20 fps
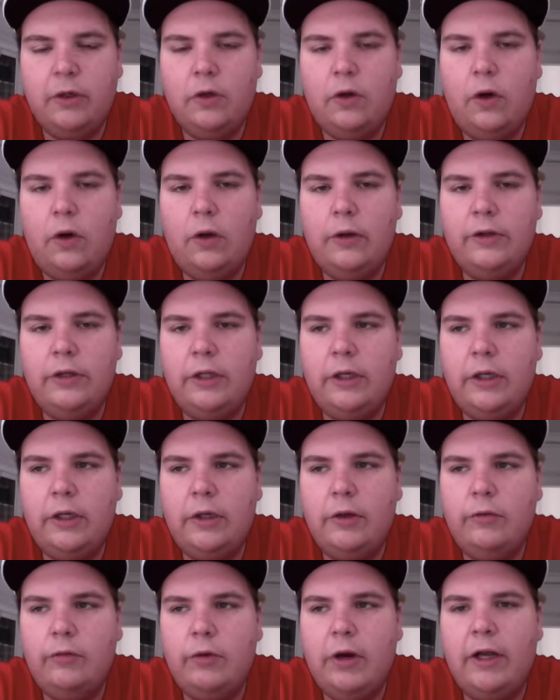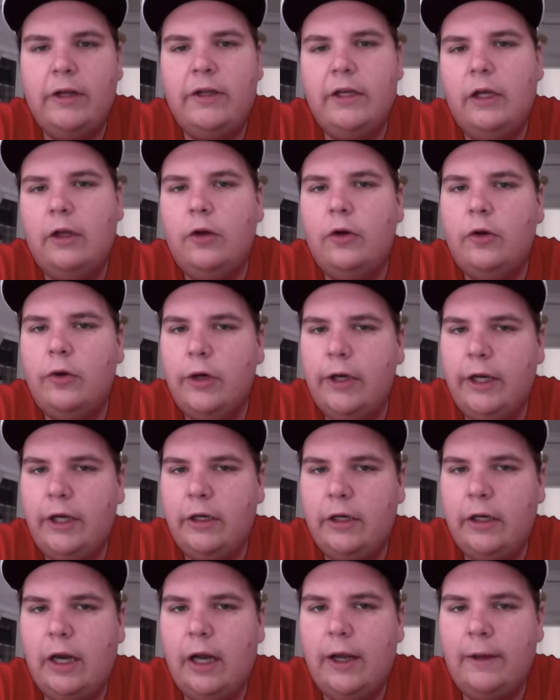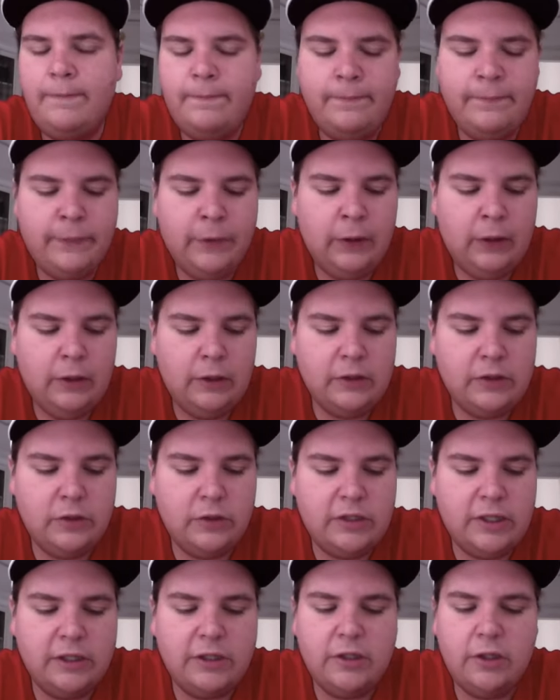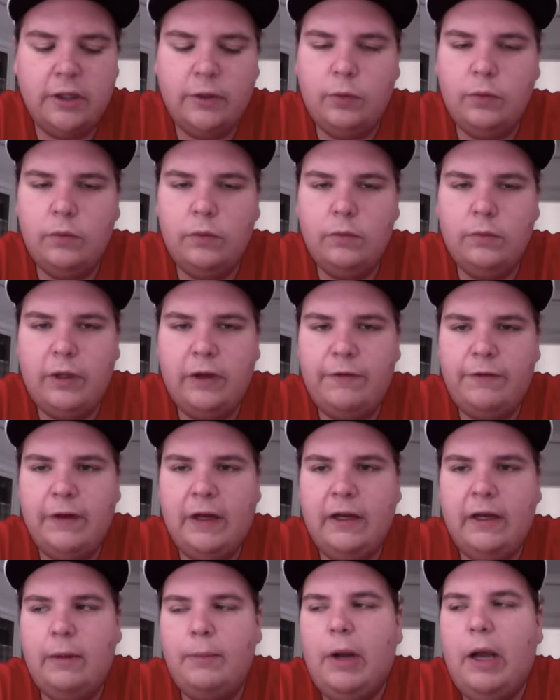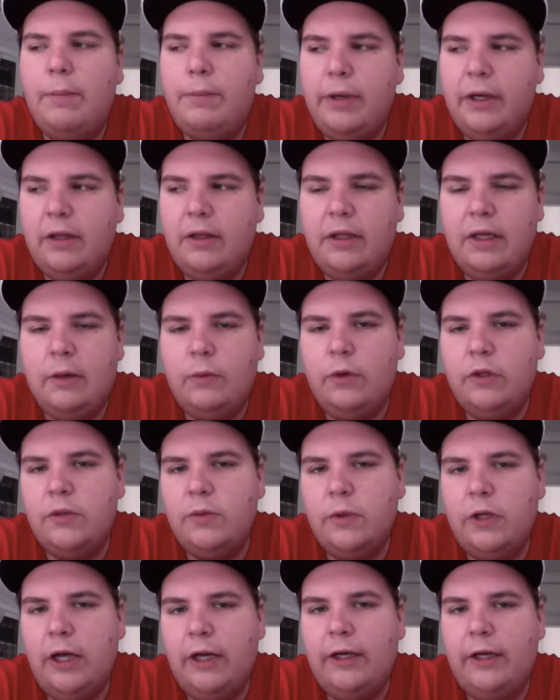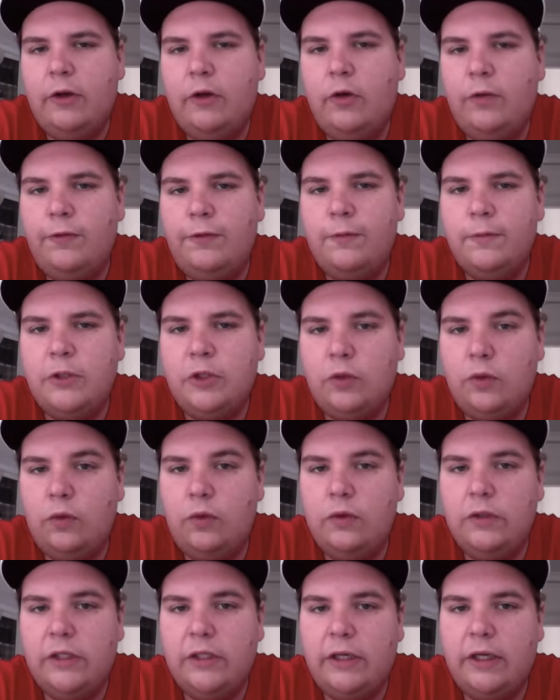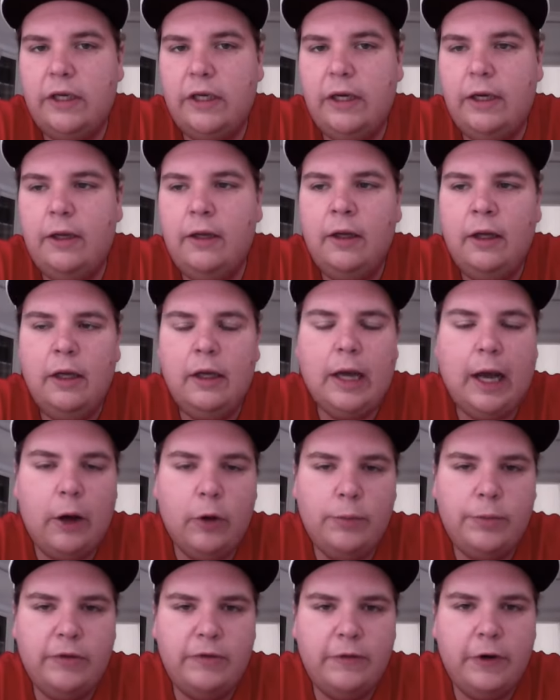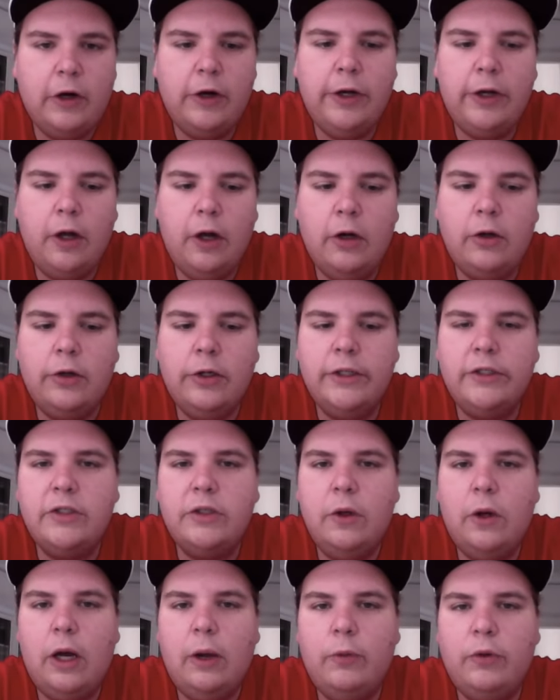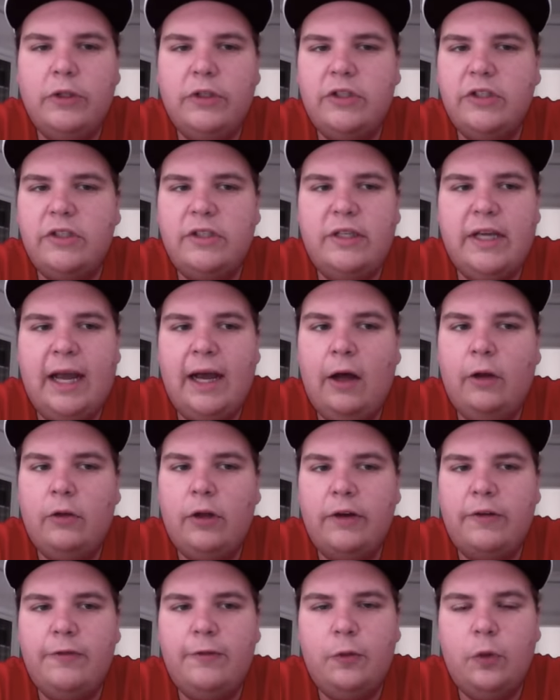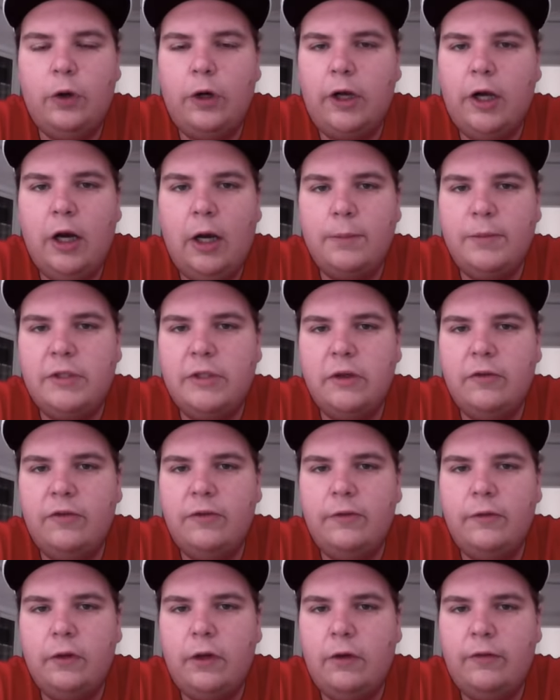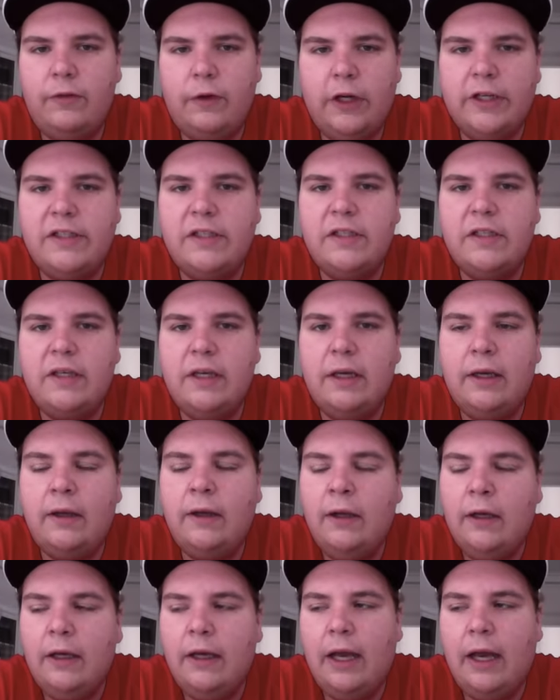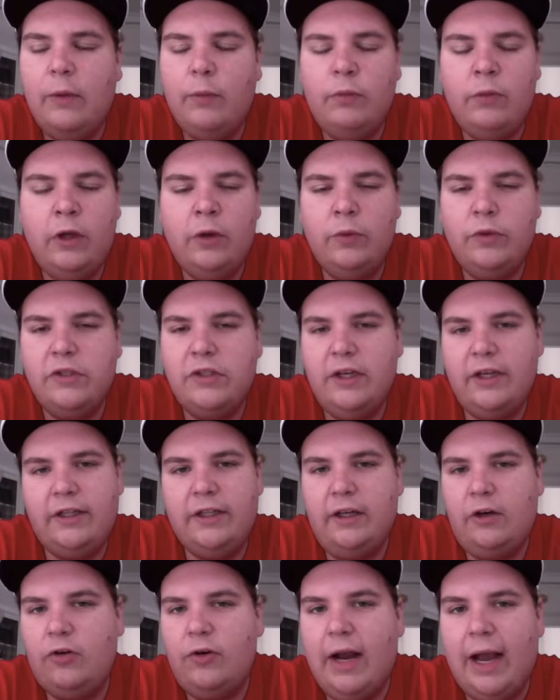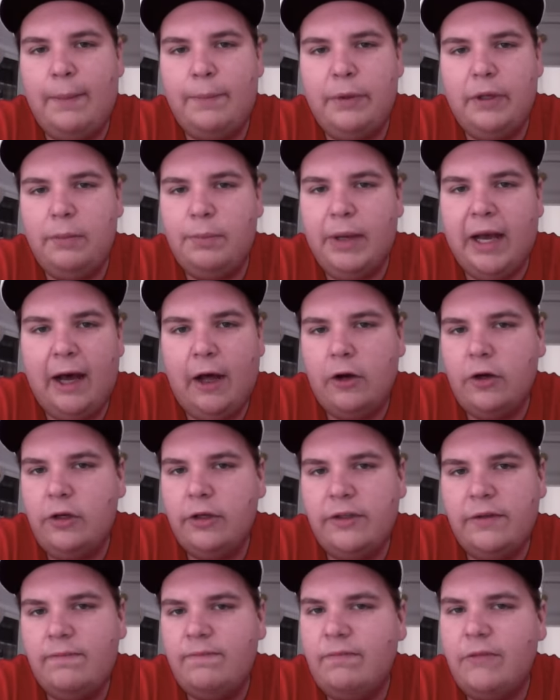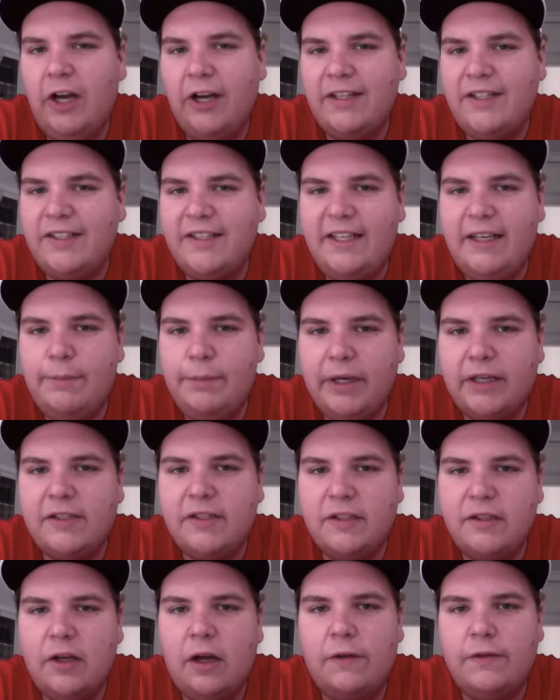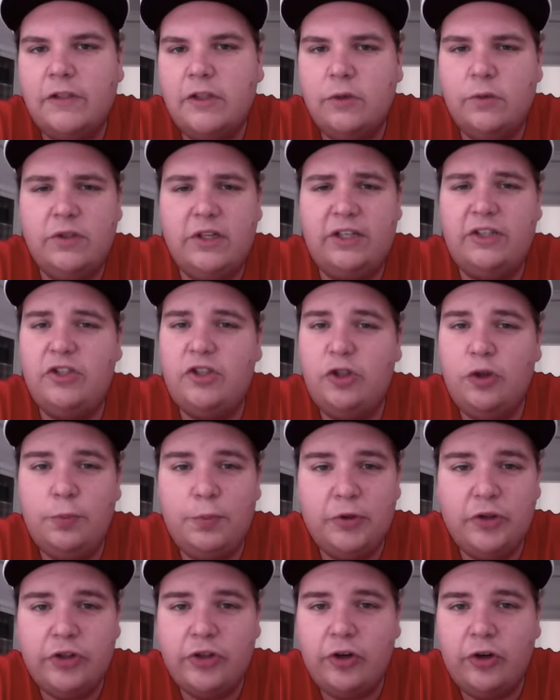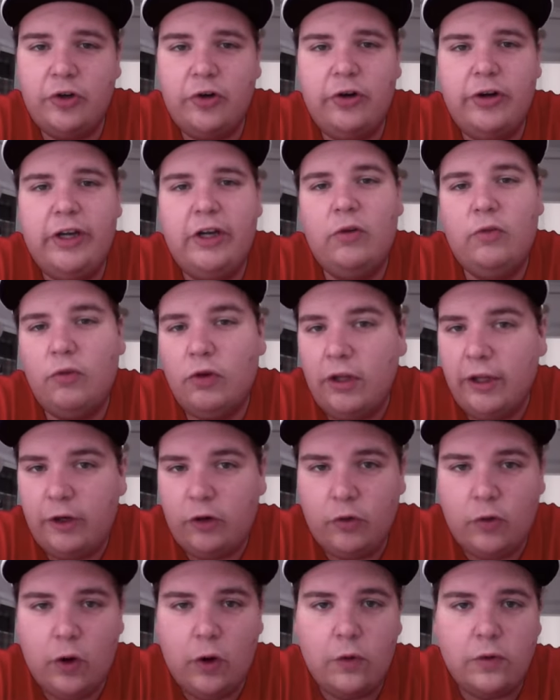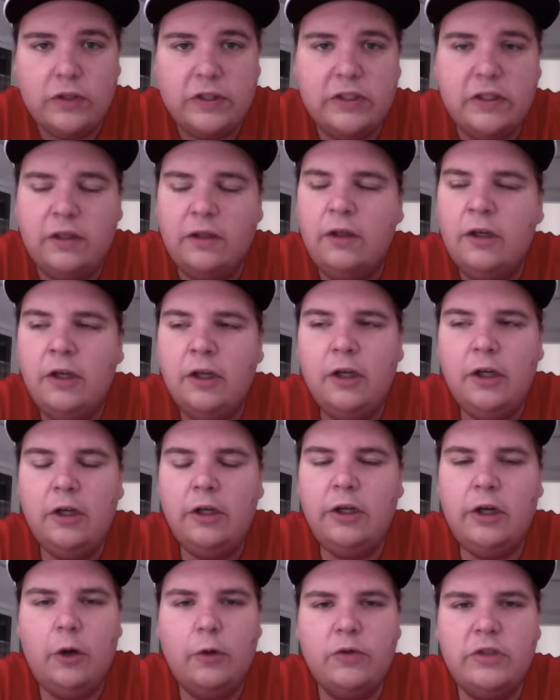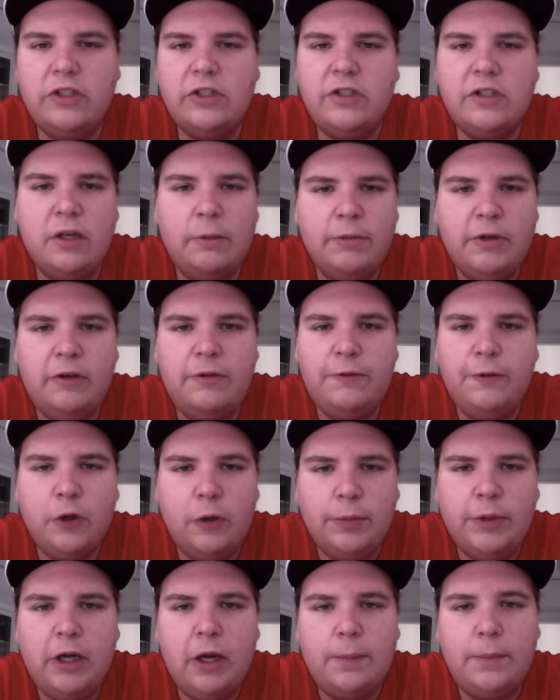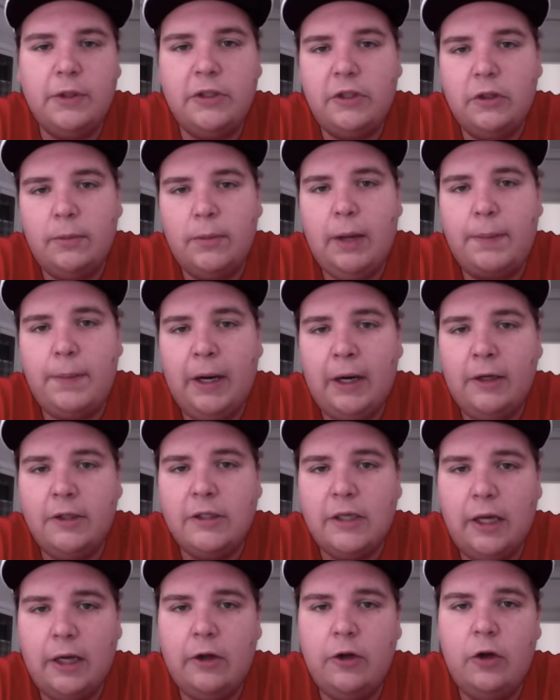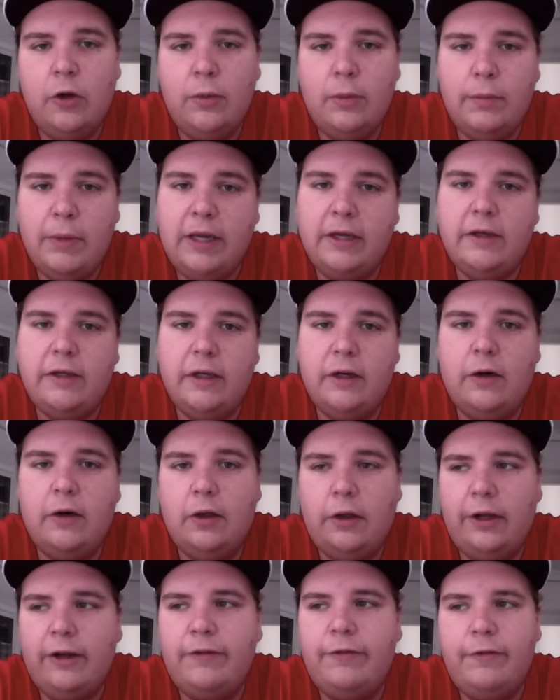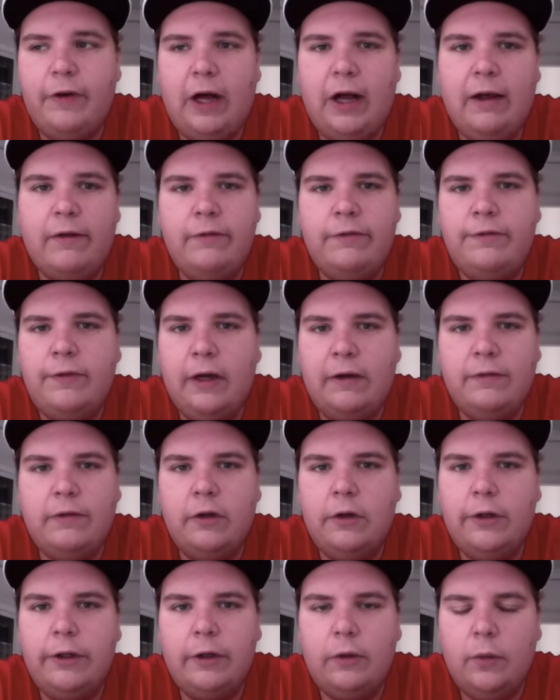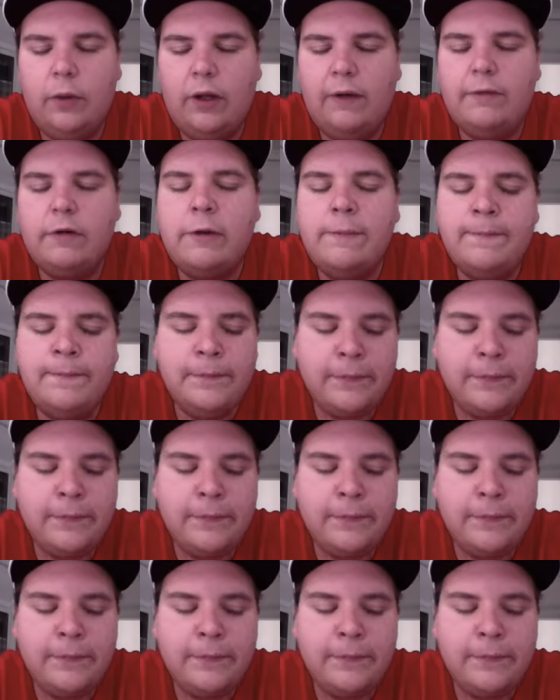called the red, yellow, green diet. So essentially, they found out my big thing was when I'd get home from school as a kid, I would be very hungry. So I would just down like four cups of, of iced tea. And it was like the crappy powdered iced tea mixed stuff. So it was like super sugary and really gross. And, you know, it was just something to fill me up until my parents got home and made dinner at like 5, 5.30 or whatever.